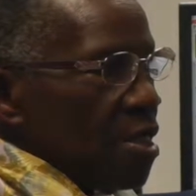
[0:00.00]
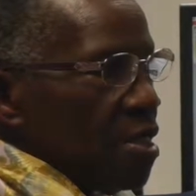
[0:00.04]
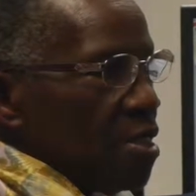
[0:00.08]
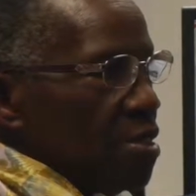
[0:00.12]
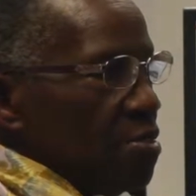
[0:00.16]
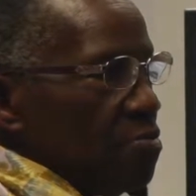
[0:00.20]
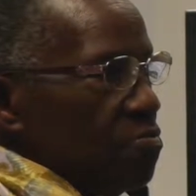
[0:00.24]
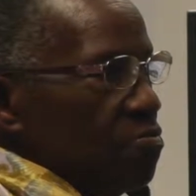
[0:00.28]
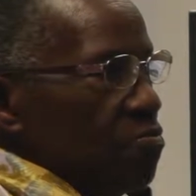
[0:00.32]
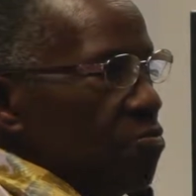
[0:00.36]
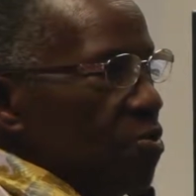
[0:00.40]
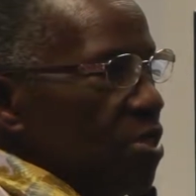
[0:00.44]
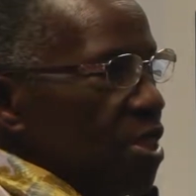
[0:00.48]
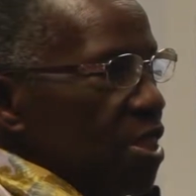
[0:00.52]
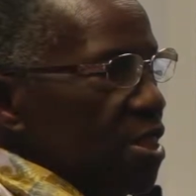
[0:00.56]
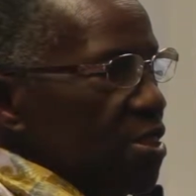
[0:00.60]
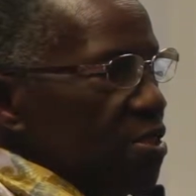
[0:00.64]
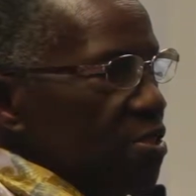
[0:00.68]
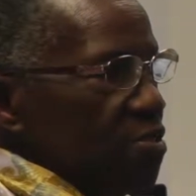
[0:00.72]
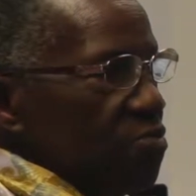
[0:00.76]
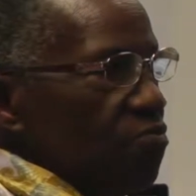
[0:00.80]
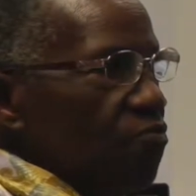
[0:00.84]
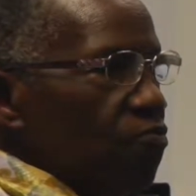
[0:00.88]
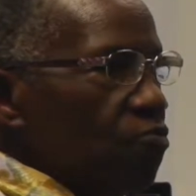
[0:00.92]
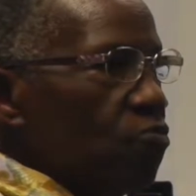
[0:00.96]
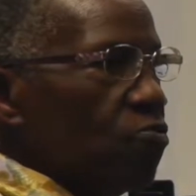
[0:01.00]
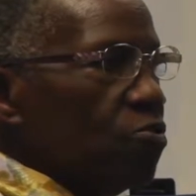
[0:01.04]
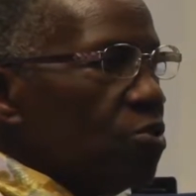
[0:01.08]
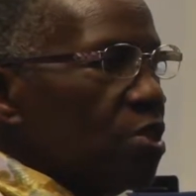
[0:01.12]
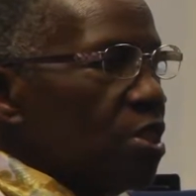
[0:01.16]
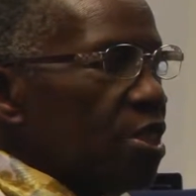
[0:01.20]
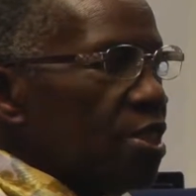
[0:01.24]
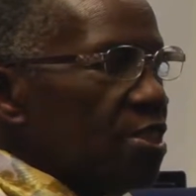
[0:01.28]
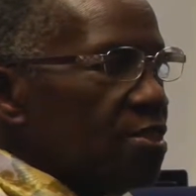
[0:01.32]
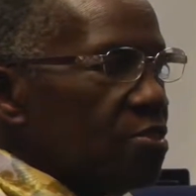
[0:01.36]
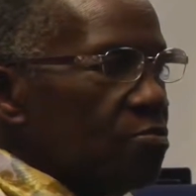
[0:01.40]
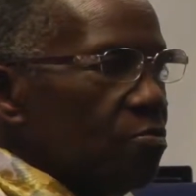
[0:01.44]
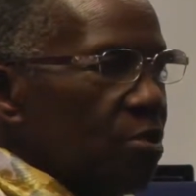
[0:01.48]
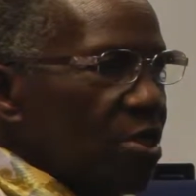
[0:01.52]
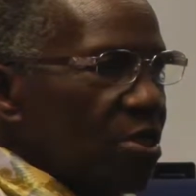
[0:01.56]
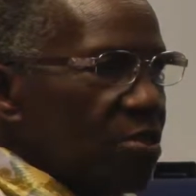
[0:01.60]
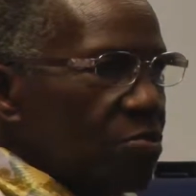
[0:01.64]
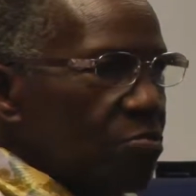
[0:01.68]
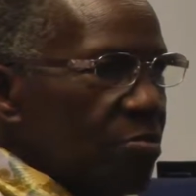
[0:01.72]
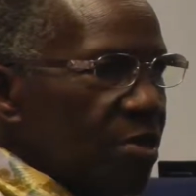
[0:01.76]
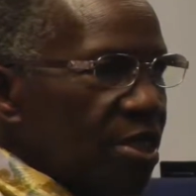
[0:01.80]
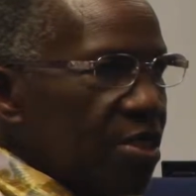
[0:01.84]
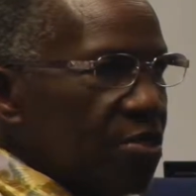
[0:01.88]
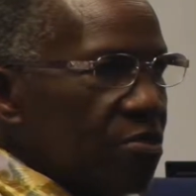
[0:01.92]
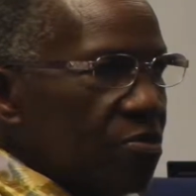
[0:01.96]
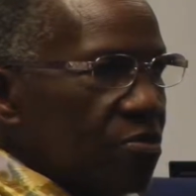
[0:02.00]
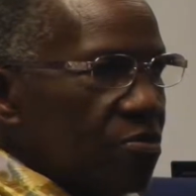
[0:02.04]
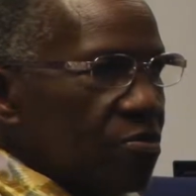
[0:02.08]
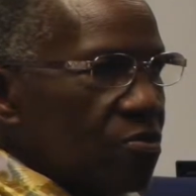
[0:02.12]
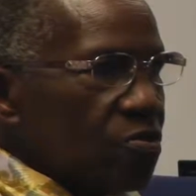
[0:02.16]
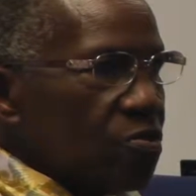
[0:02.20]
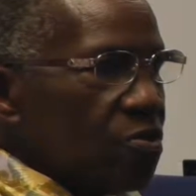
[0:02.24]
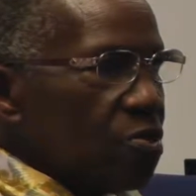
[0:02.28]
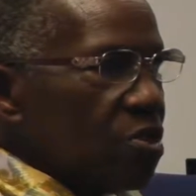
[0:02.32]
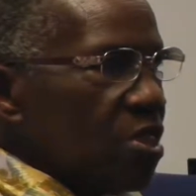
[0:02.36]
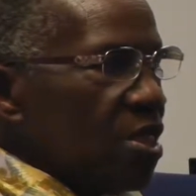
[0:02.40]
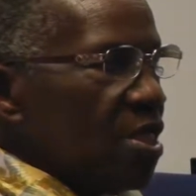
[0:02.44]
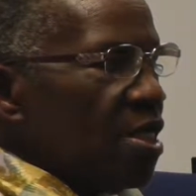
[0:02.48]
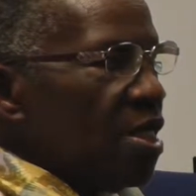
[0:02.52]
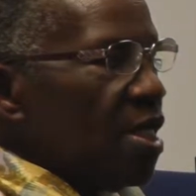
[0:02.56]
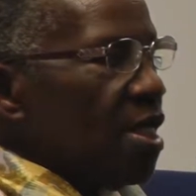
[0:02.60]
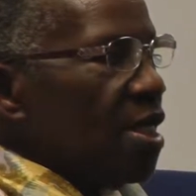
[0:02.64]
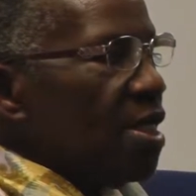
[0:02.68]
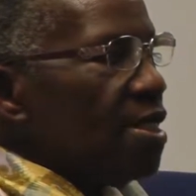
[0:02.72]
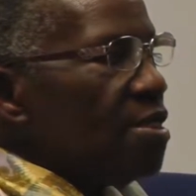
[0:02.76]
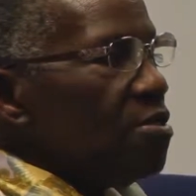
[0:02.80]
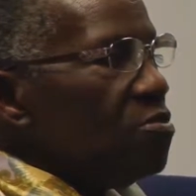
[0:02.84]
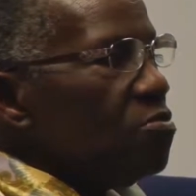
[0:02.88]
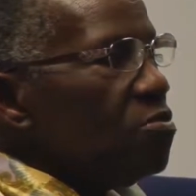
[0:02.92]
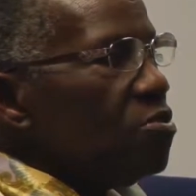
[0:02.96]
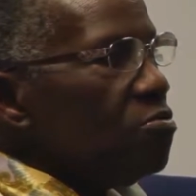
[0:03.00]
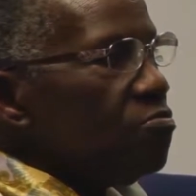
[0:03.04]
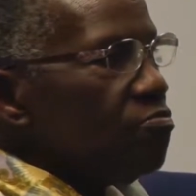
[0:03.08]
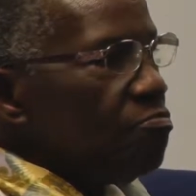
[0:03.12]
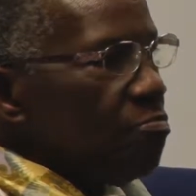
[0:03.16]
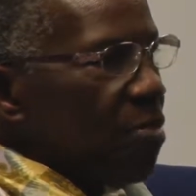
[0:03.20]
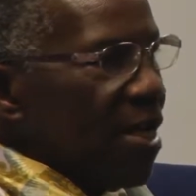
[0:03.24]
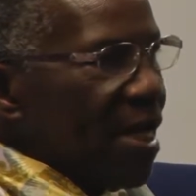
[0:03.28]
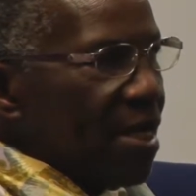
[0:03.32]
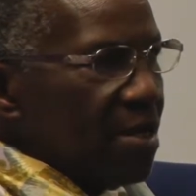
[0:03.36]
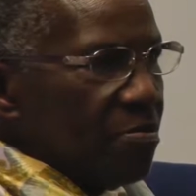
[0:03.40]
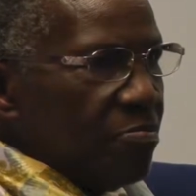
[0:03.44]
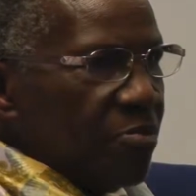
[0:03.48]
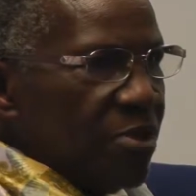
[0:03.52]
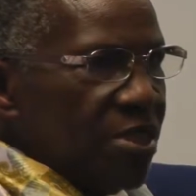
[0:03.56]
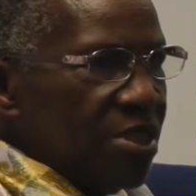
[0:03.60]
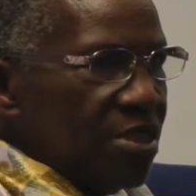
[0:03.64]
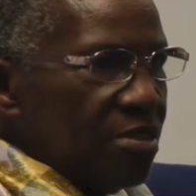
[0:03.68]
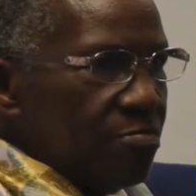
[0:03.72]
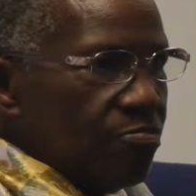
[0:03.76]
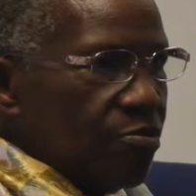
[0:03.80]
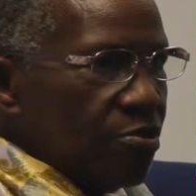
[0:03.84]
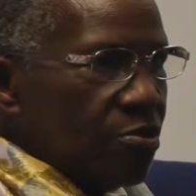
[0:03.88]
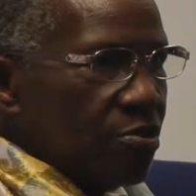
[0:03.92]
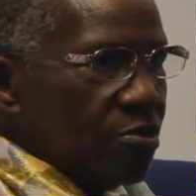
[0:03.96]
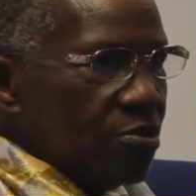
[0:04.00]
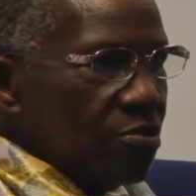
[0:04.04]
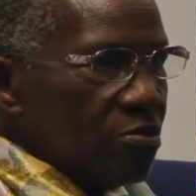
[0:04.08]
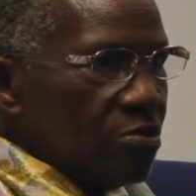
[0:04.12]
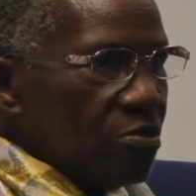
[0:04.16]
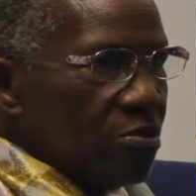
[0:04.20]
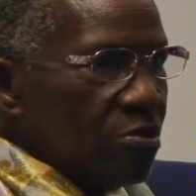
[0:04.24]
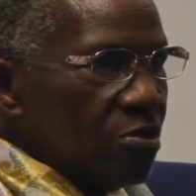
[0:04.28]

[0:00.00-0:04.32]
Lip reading: The reason for this was because a lot of black people